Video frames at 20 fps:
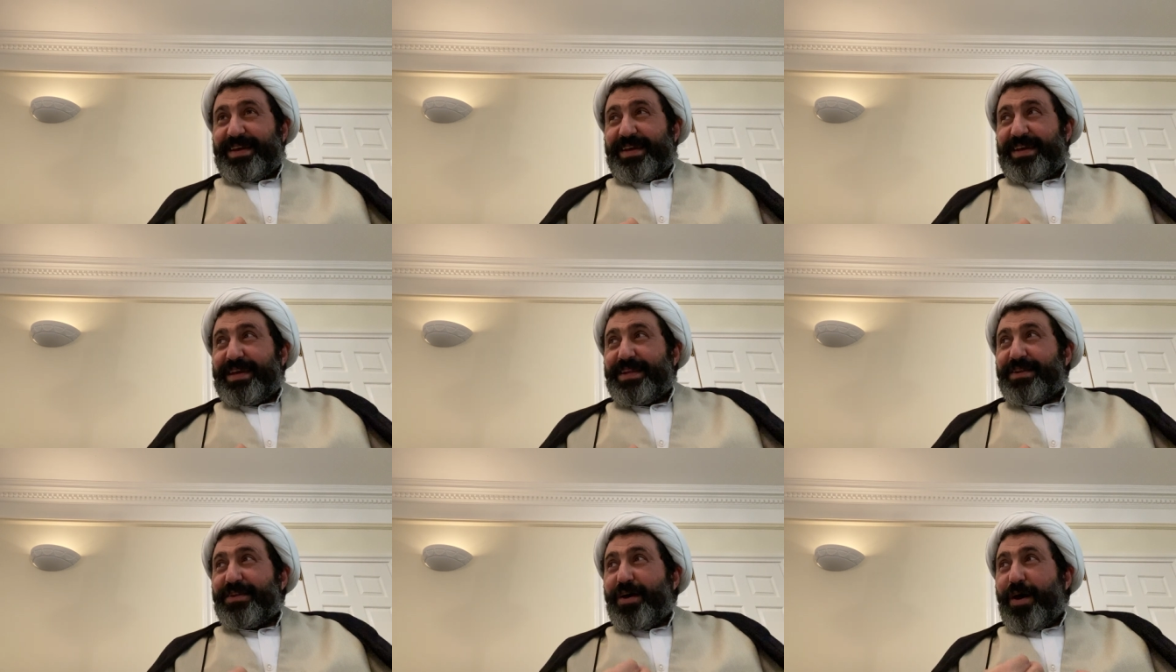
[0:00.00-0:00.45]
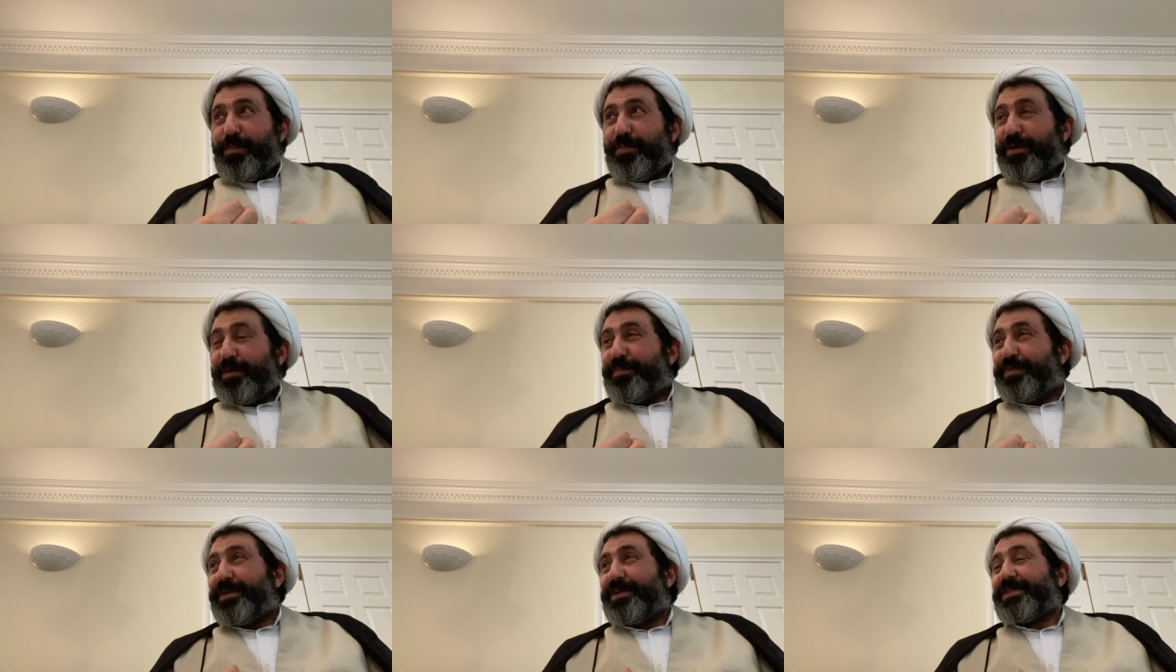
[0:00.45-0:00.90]
A
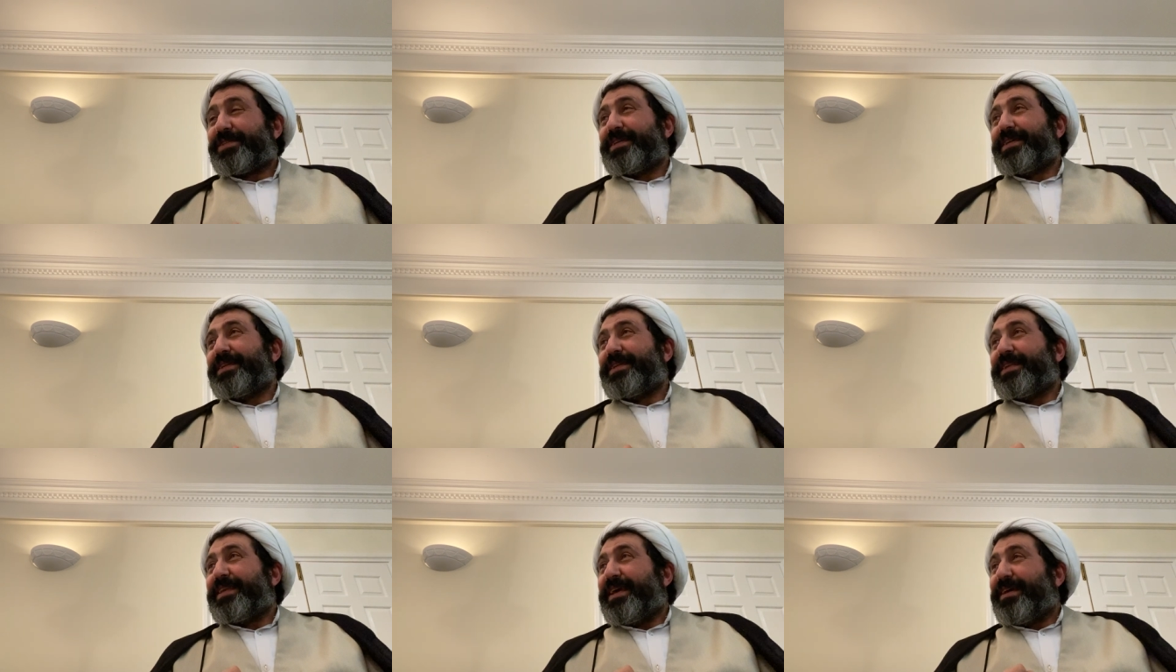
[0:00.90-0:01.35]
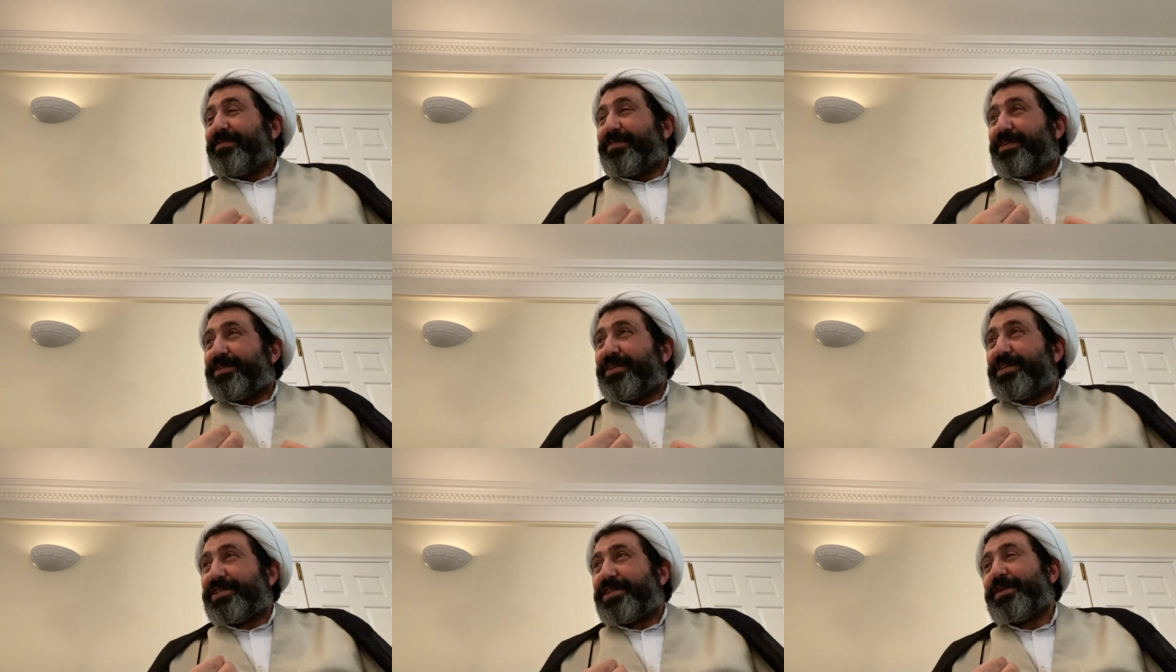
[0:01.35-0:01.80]
noble person never
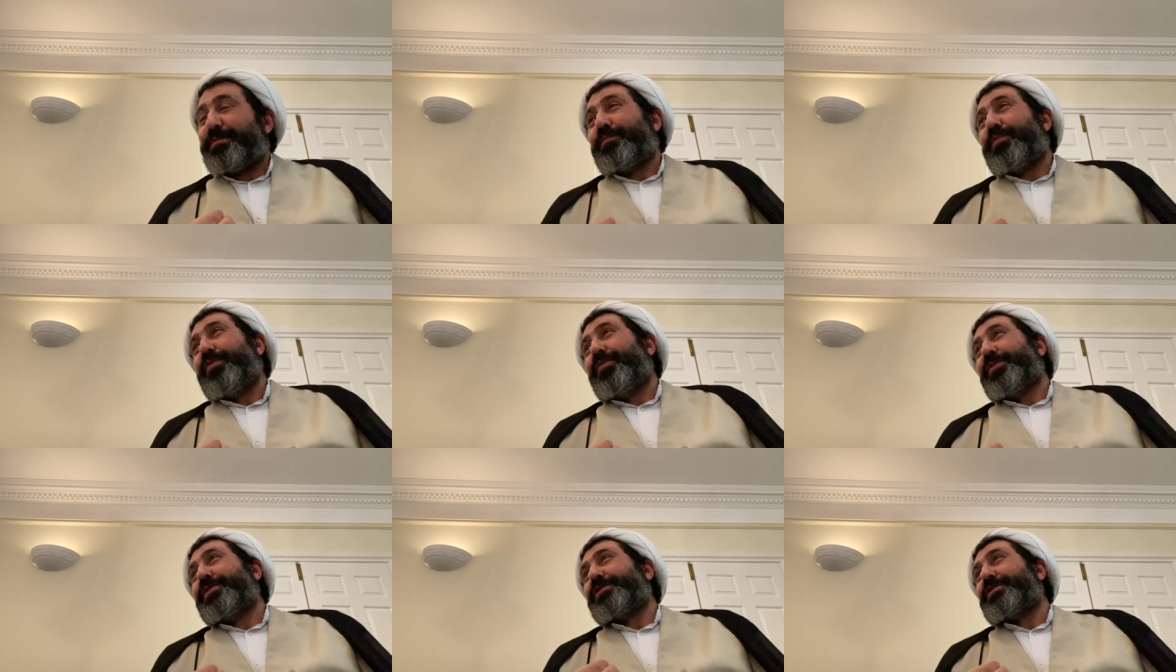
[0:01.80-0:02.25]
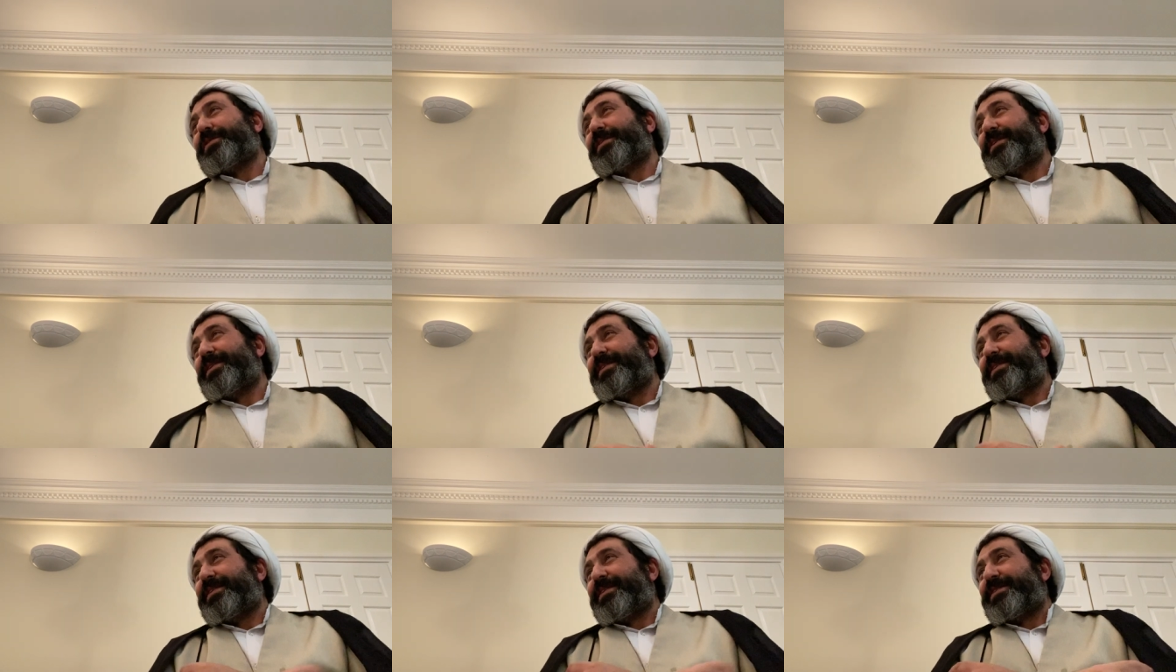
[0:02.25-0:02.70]
disappoints
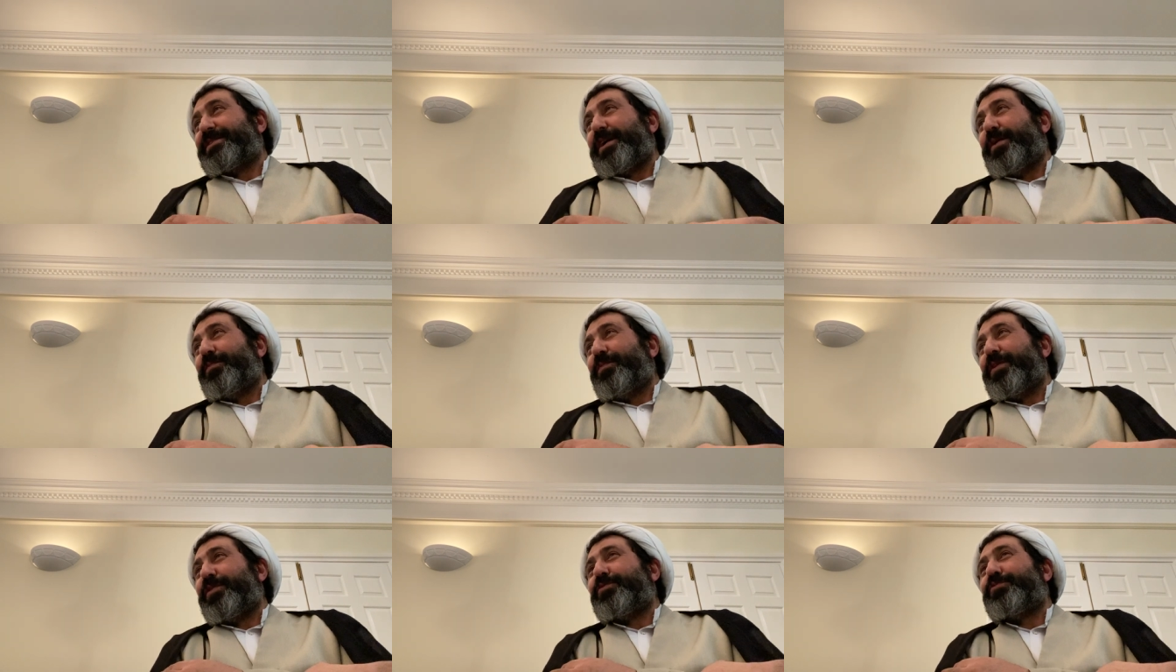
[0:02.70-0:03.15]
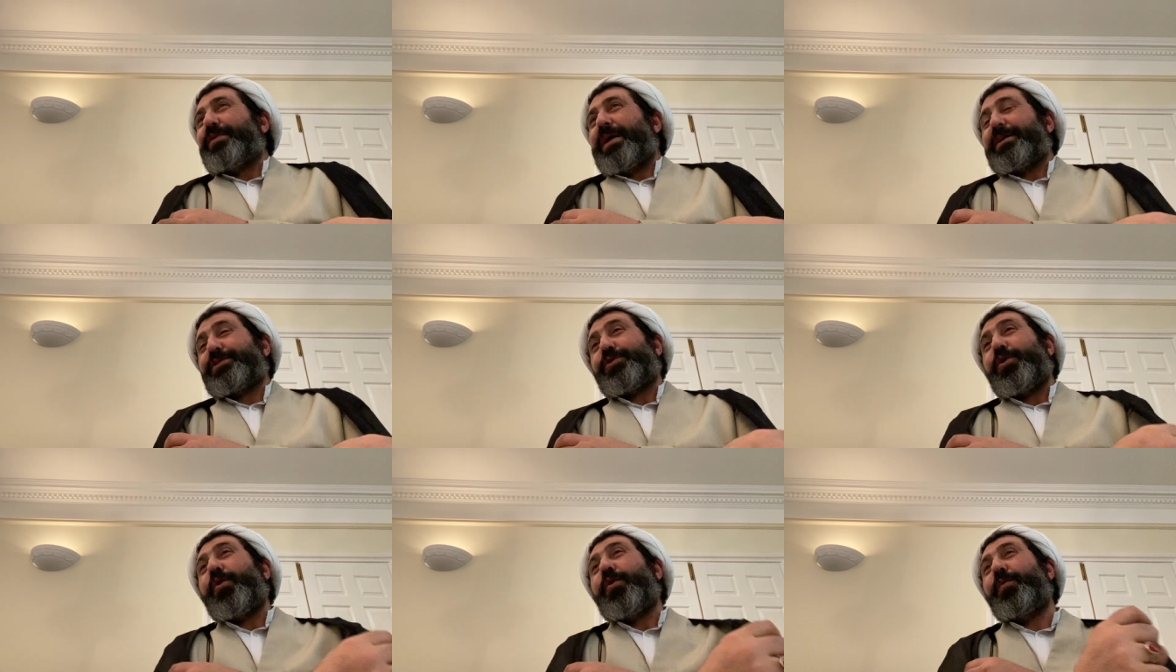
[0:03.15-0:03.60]
someone who
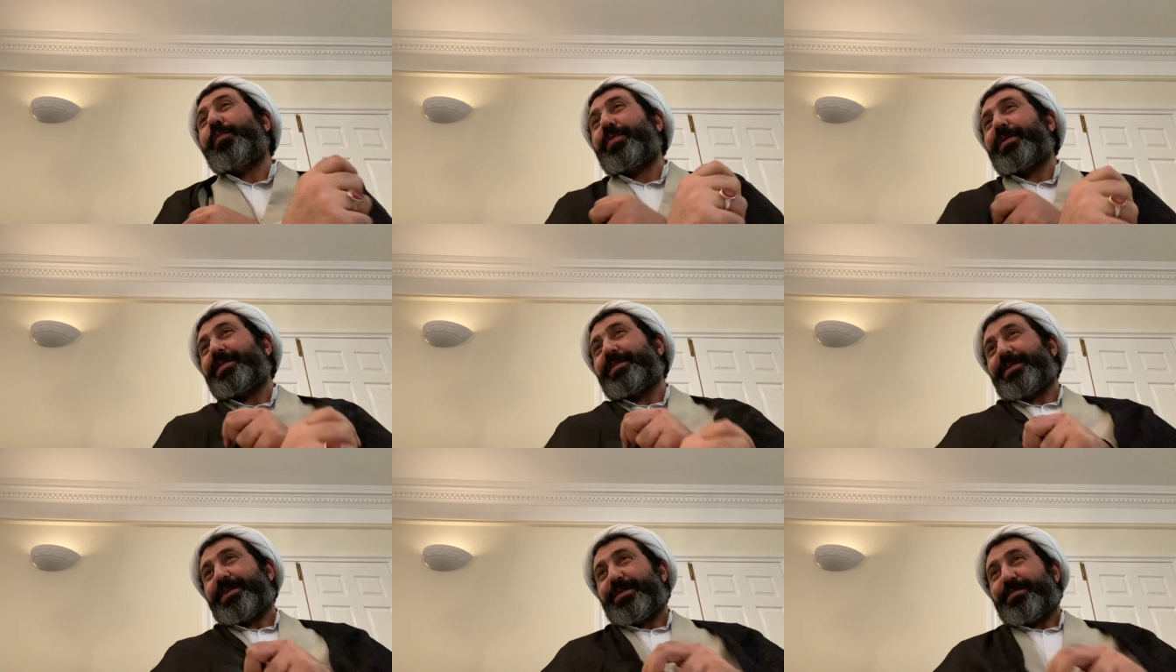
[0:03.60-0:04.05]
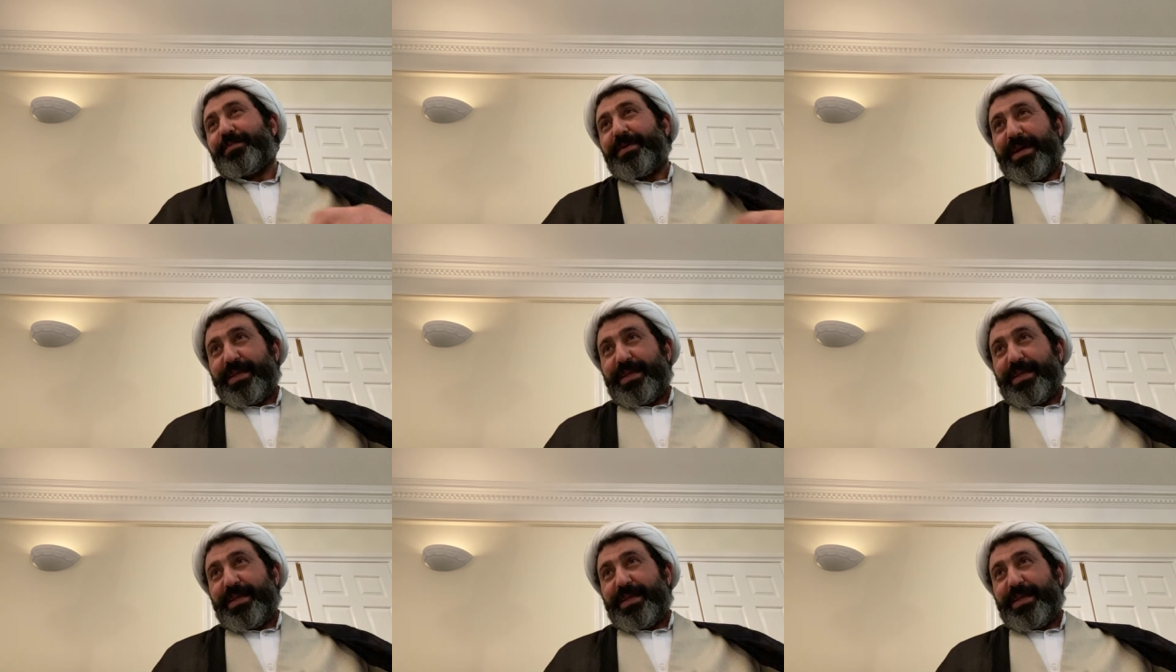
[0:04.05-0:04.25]
has hope in him.